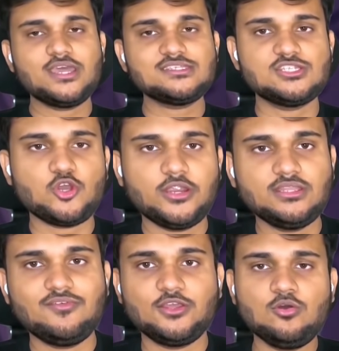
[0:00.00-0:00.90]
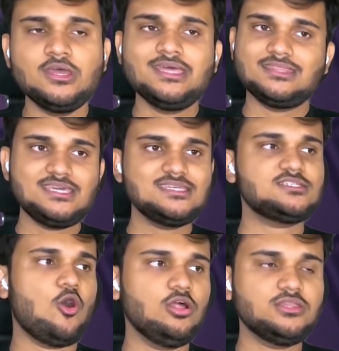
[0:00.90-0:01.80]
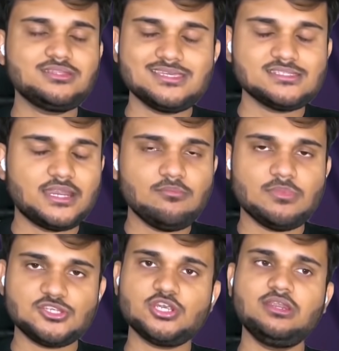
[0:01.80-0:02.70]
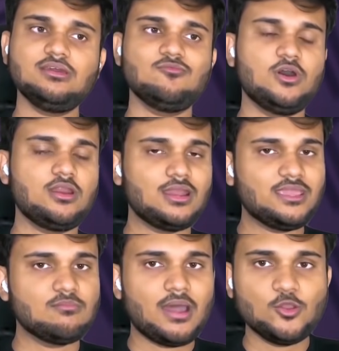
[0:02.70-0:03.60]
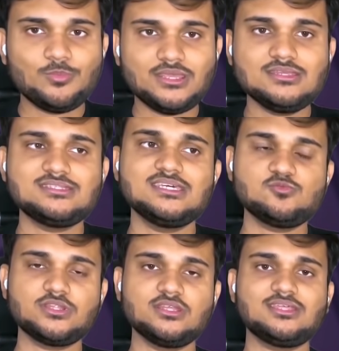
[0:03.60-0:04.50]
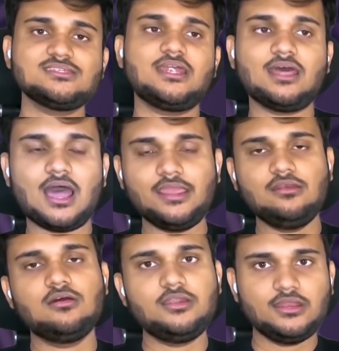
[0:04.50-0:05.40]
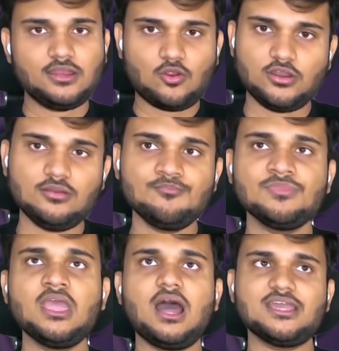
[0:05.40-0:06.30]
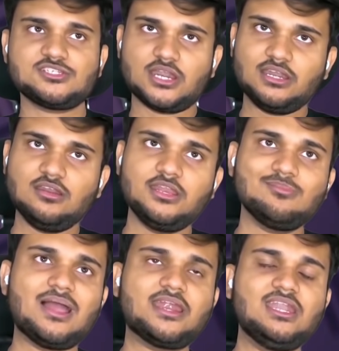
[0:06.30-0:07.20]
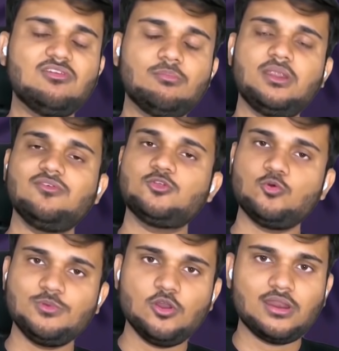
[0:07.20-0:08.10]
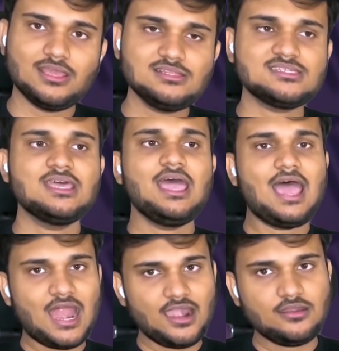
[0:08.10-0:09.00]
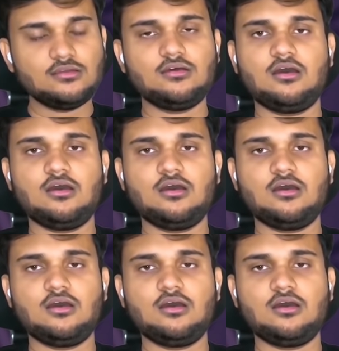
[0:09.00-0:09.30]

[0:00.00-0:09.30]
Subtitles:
you guys enjoyed the video. These all the things that I mentioned were like my opinion. These were the things that I learned in an order. I started learning backend development with Ruby on Rails and